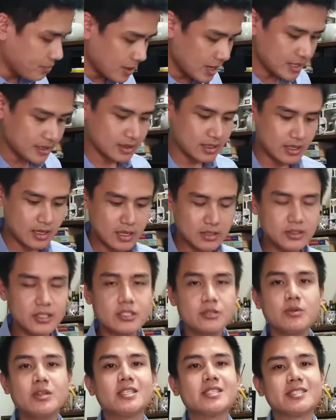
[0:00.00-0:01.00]
but
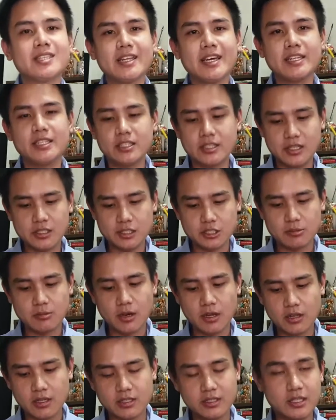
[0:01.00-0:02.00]
this one is lighter and
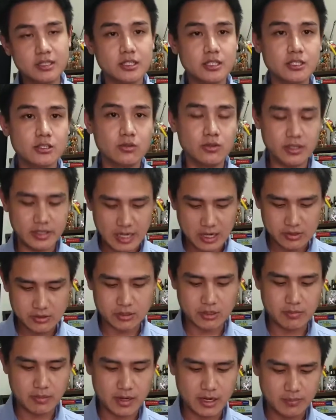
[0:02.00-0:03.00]
smaller than the Sony
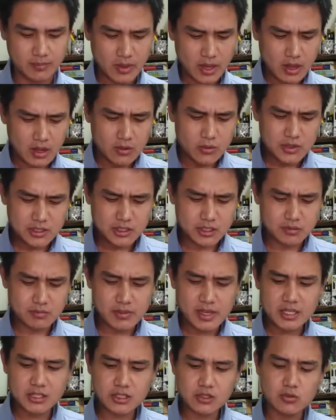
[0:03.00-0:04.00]
counterpart, which
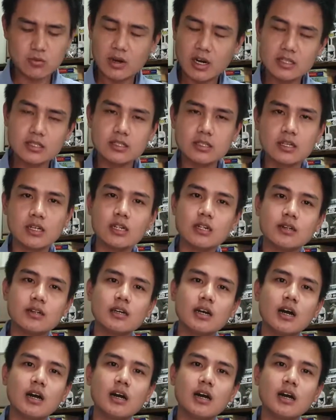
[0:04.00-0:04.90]
makes you wonder,